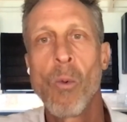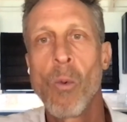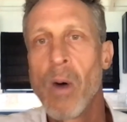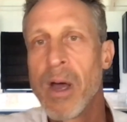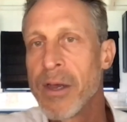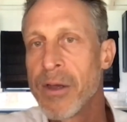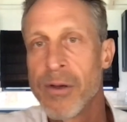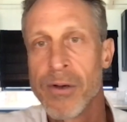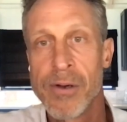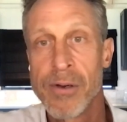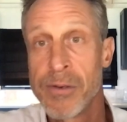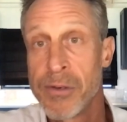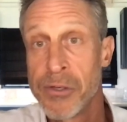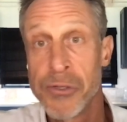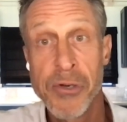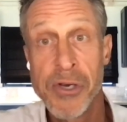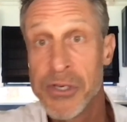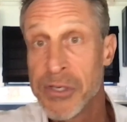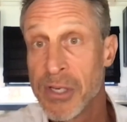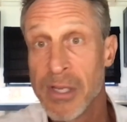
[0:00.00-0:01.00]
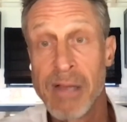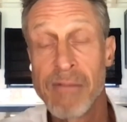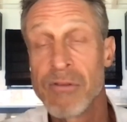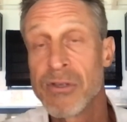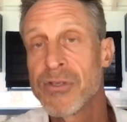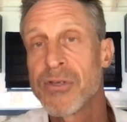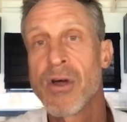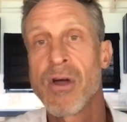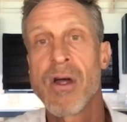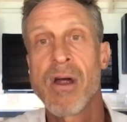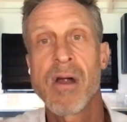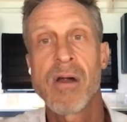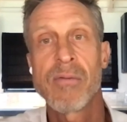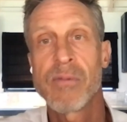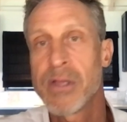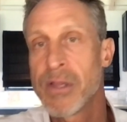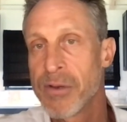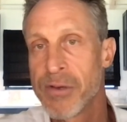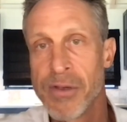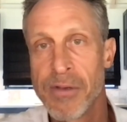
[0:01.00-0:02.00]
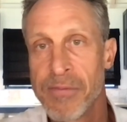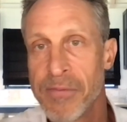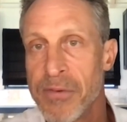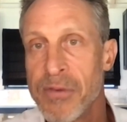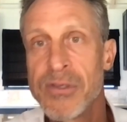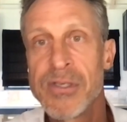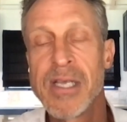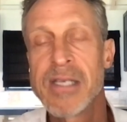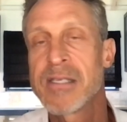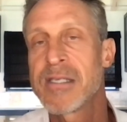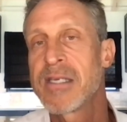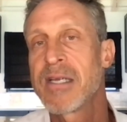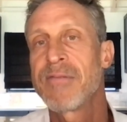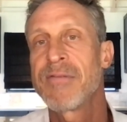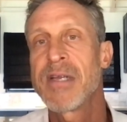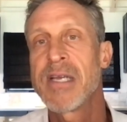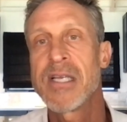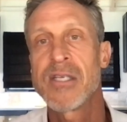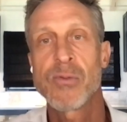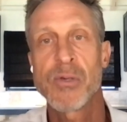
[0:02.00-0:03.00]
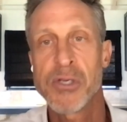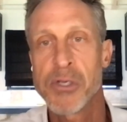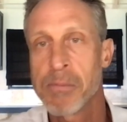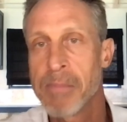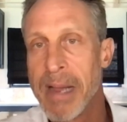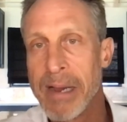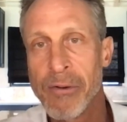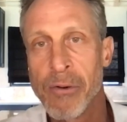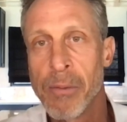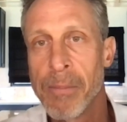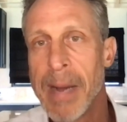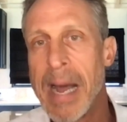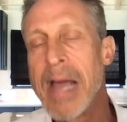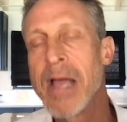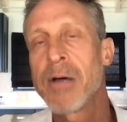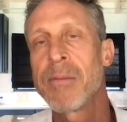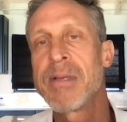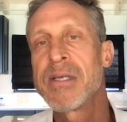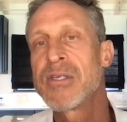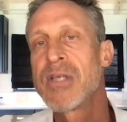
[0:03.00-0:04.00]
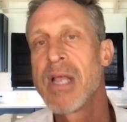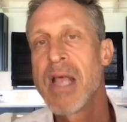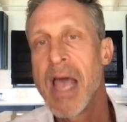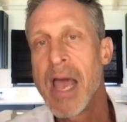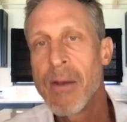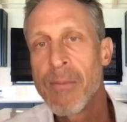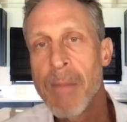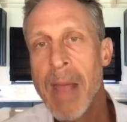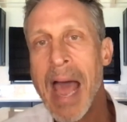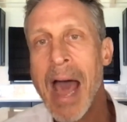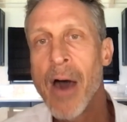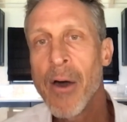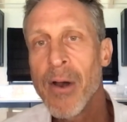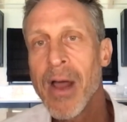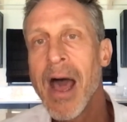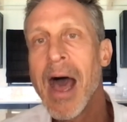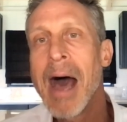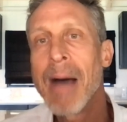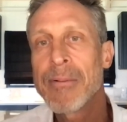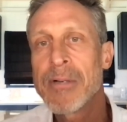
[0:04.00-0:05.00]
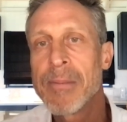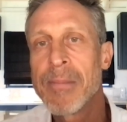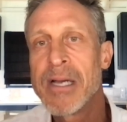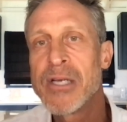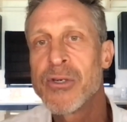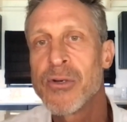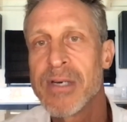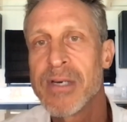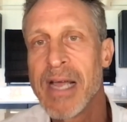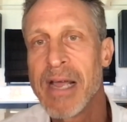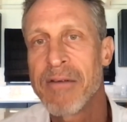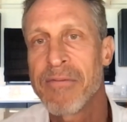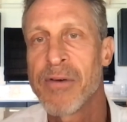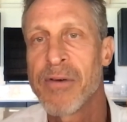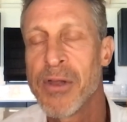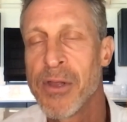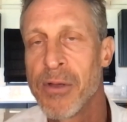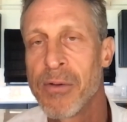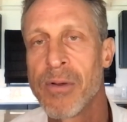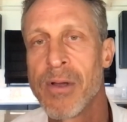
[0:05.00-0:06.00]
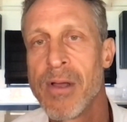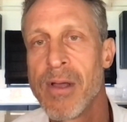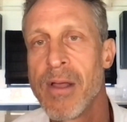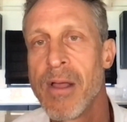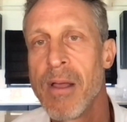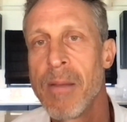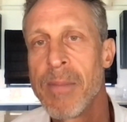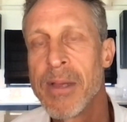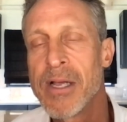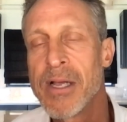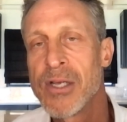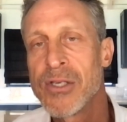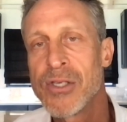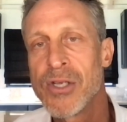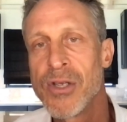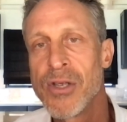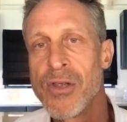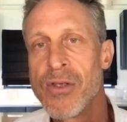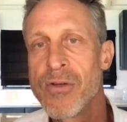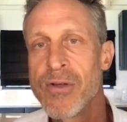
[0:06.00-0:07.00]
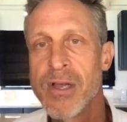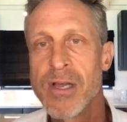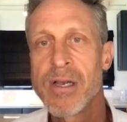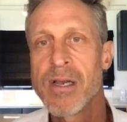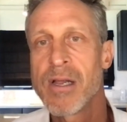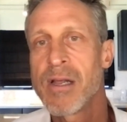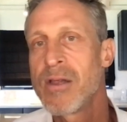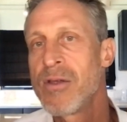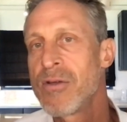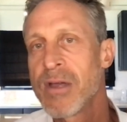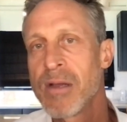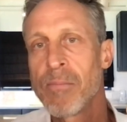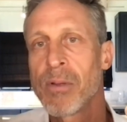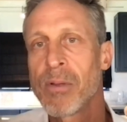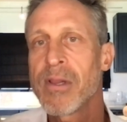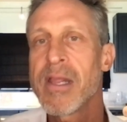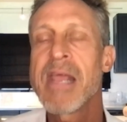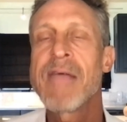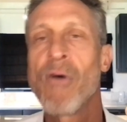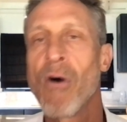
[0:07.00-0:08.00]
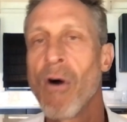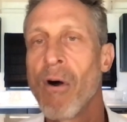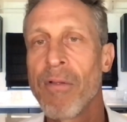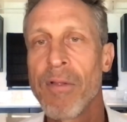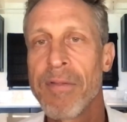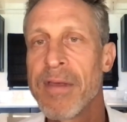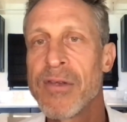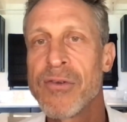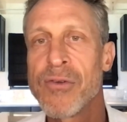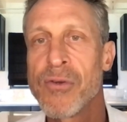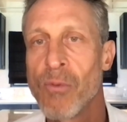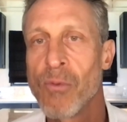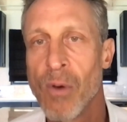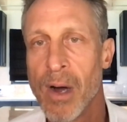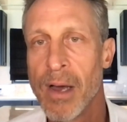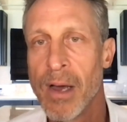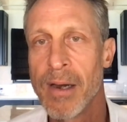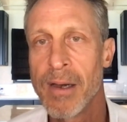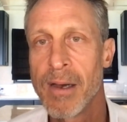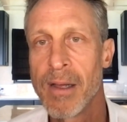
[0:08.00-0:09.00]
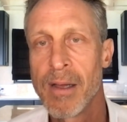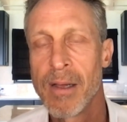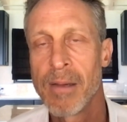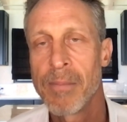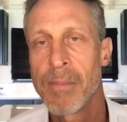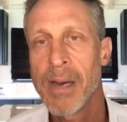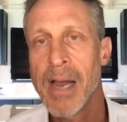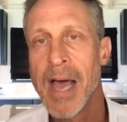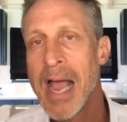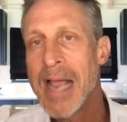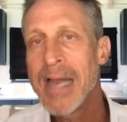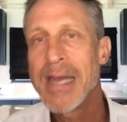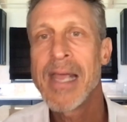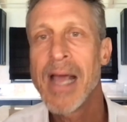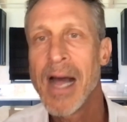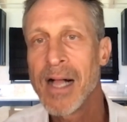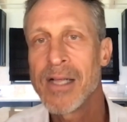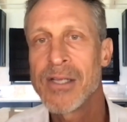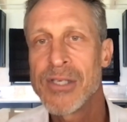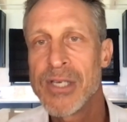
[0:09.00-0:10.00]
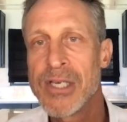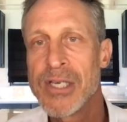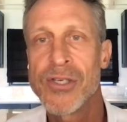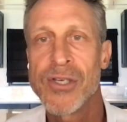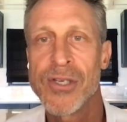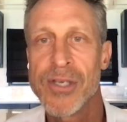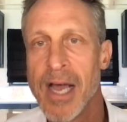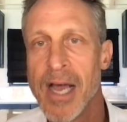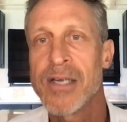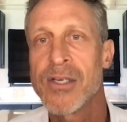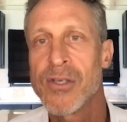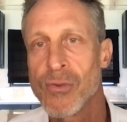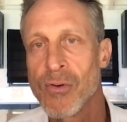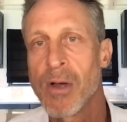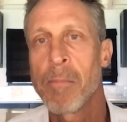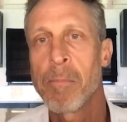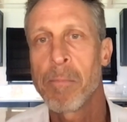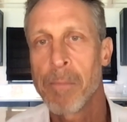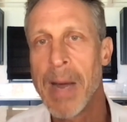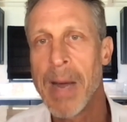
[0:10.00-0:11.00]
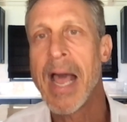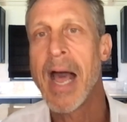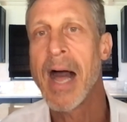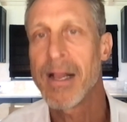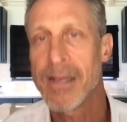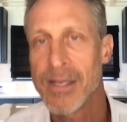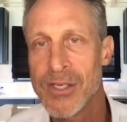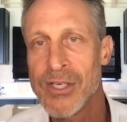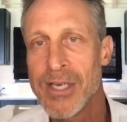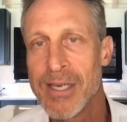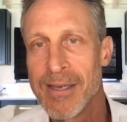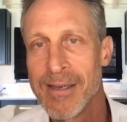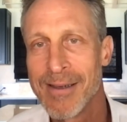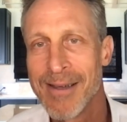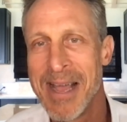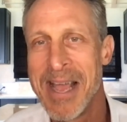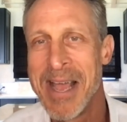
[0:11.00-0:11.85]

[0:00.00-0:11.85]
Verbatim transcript: what your nutritional levels are, whether your food sensitivities, what your microbiome is, and how to optimize your diet for you. Because you can you can believe all the things you want, but ideology should not trump biology.